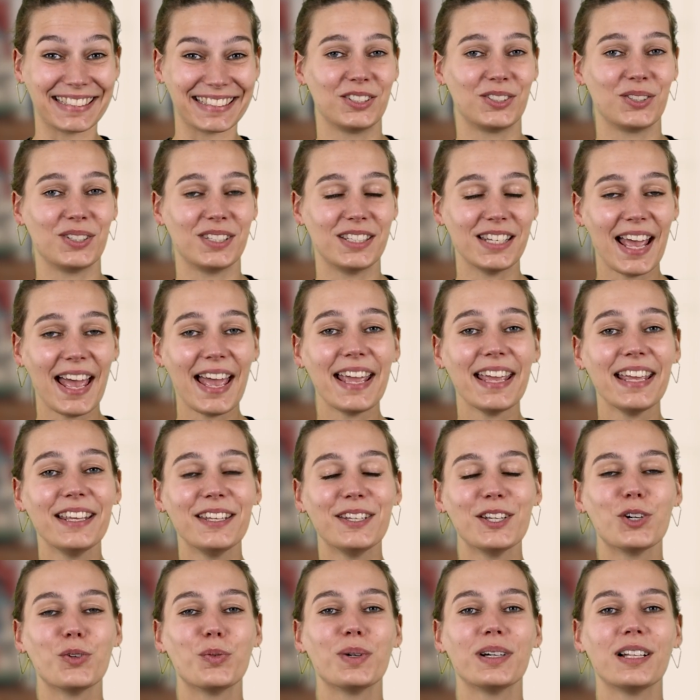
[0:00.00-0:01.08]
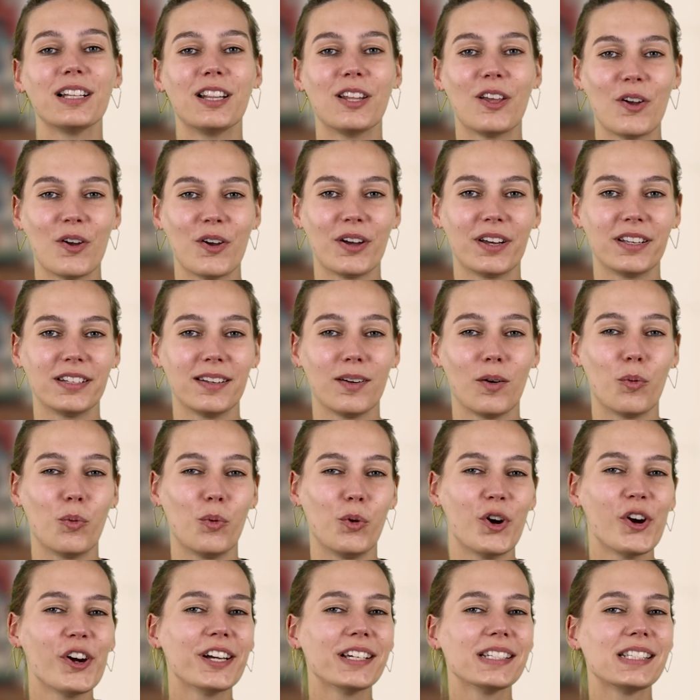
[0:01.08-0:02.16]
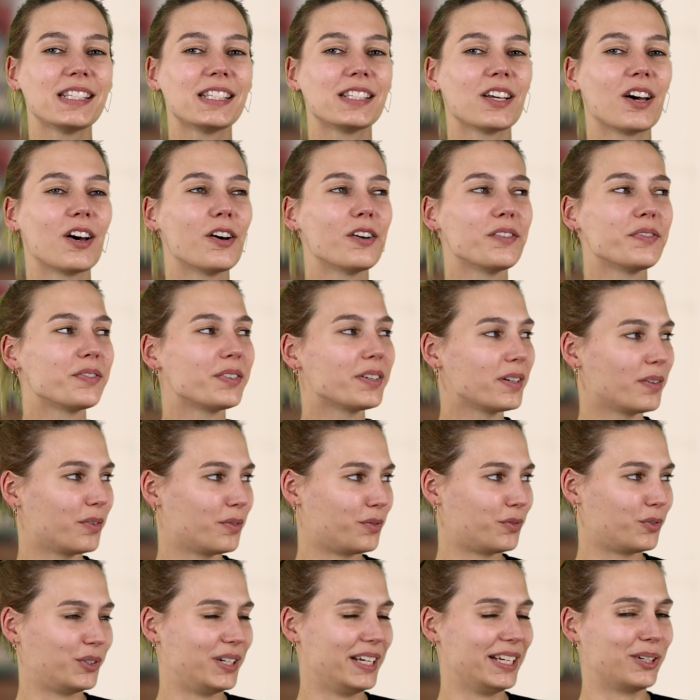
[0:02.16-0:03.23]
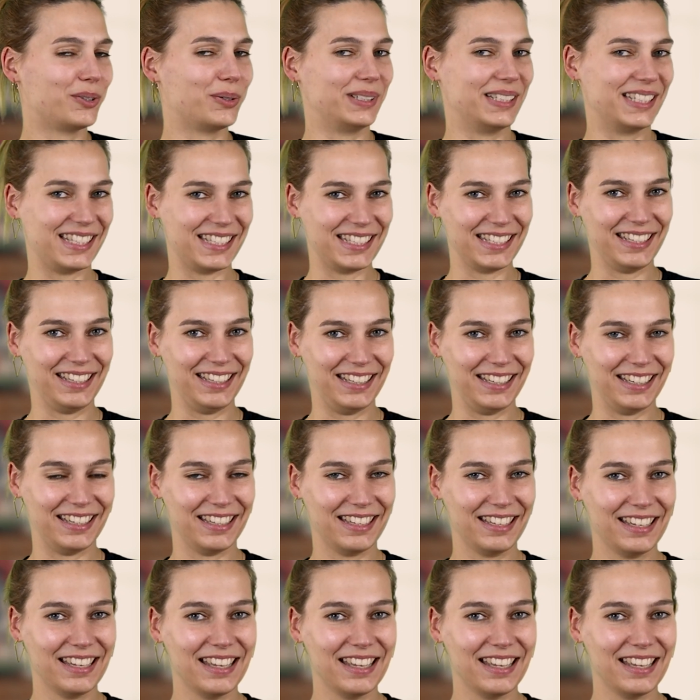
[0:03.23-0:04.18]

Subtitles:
Today you will learn words of frequency.